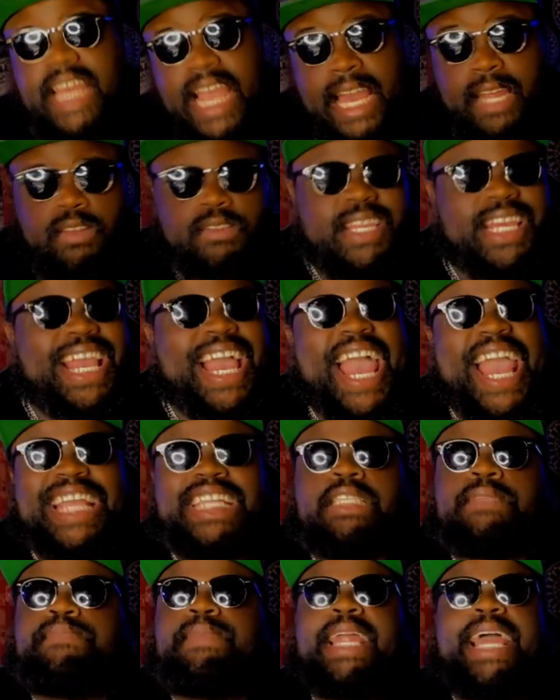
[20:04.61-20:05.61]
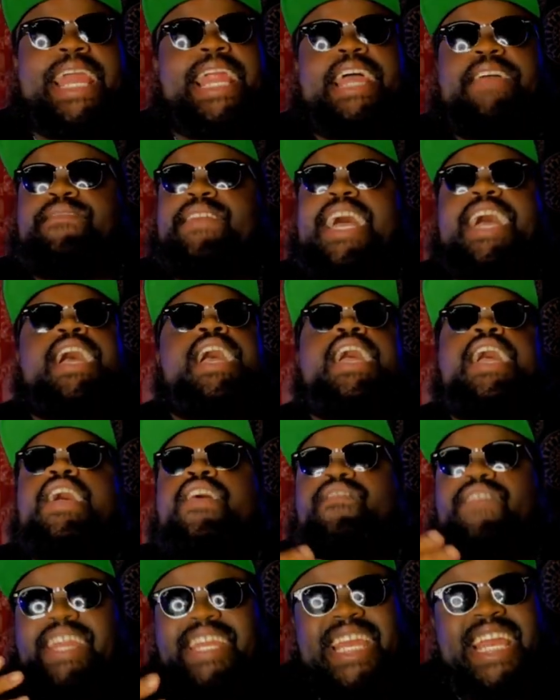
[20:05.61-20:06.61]
I don't think I, if I,
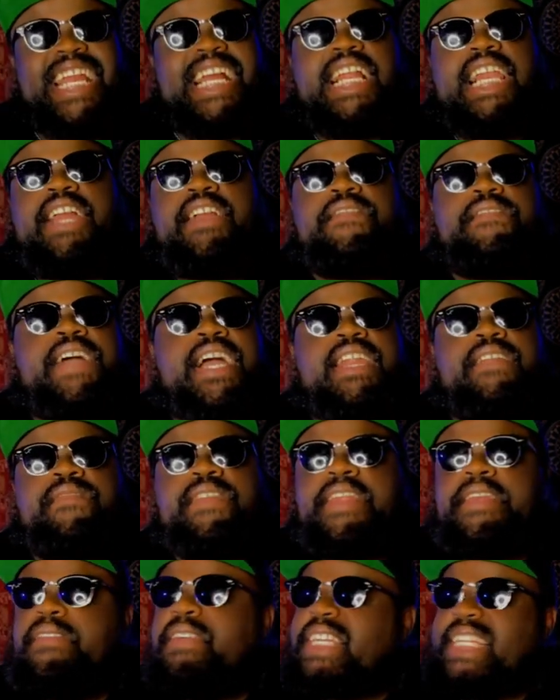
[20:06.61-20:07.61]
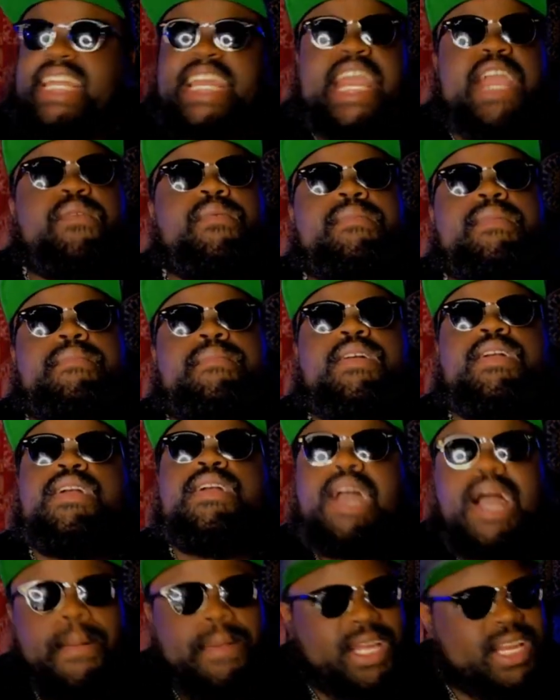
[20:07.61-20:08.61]
if I didn't clarify in the video because I can't remember,
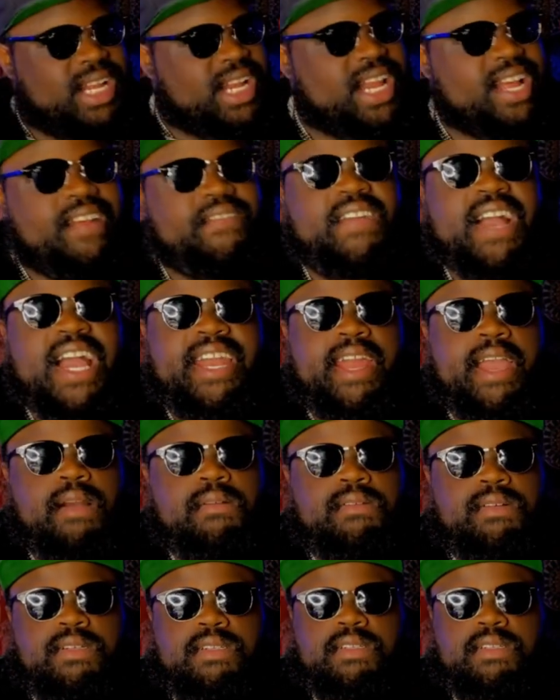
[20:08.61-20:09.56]
I'm going to clarify now.